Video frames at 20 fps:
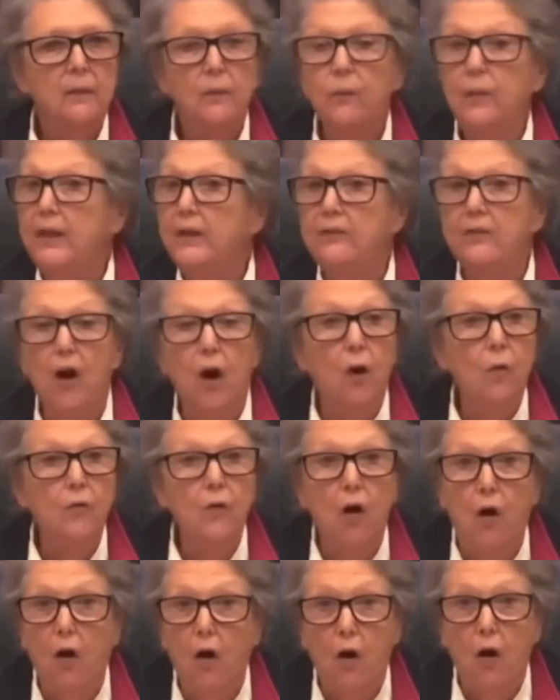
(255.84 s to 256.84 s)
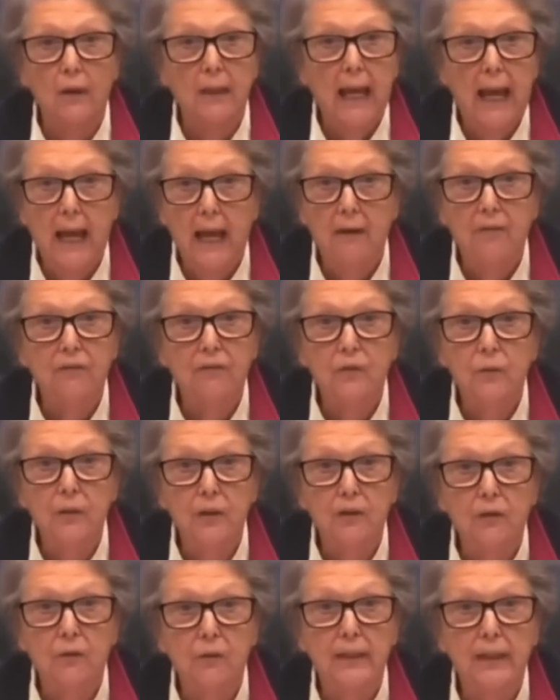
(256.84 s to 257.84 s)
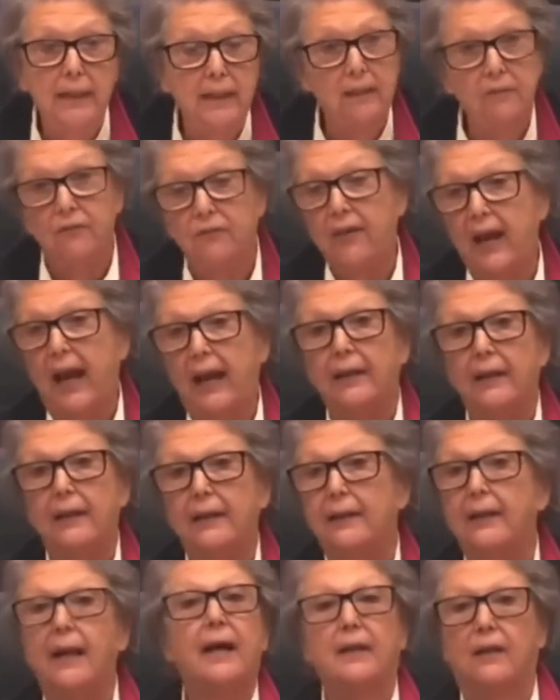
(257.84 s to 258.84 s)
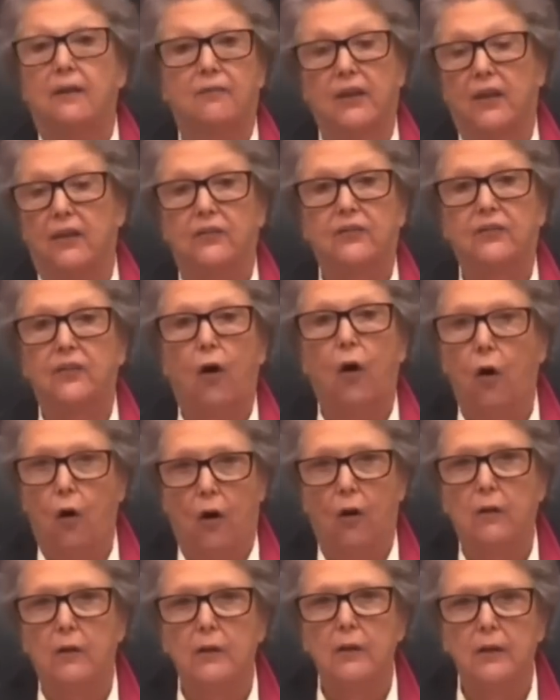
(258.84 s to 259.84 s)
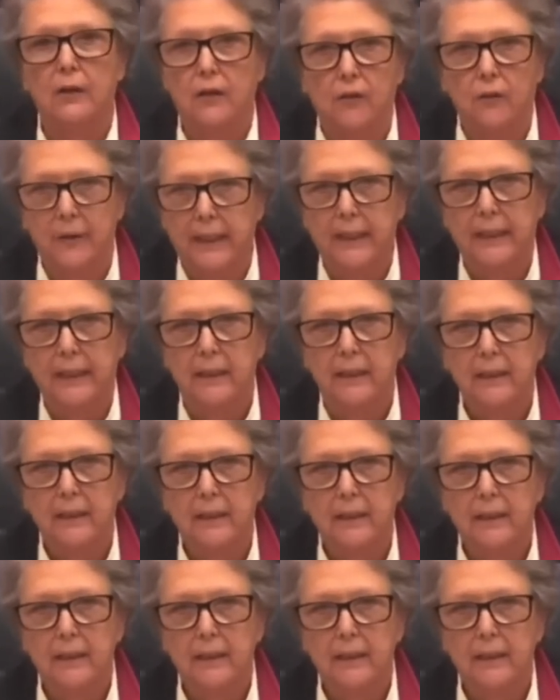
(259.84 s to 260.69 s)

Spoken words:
We don't all have to agree. In fact, none of us all agree.